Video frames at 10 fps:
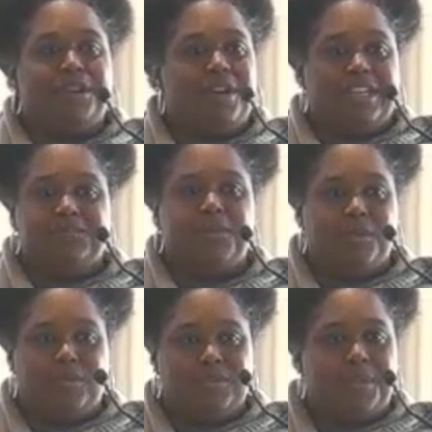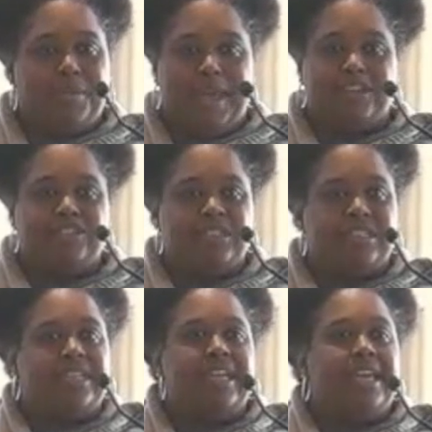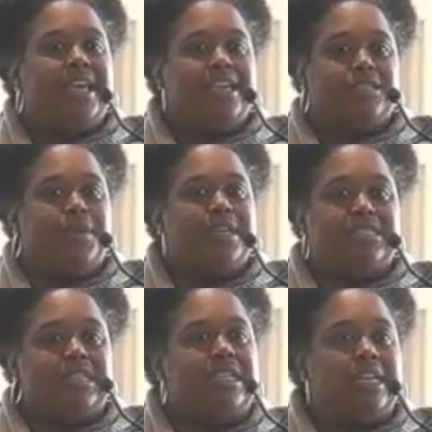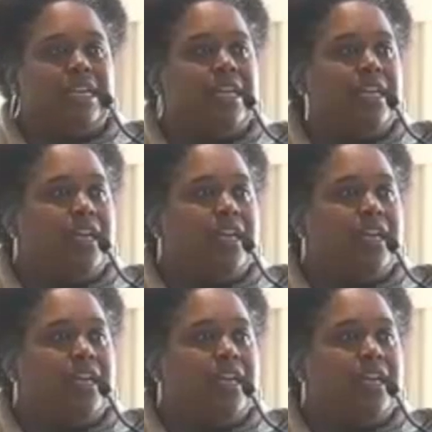Peter asked me what was my passion, is basically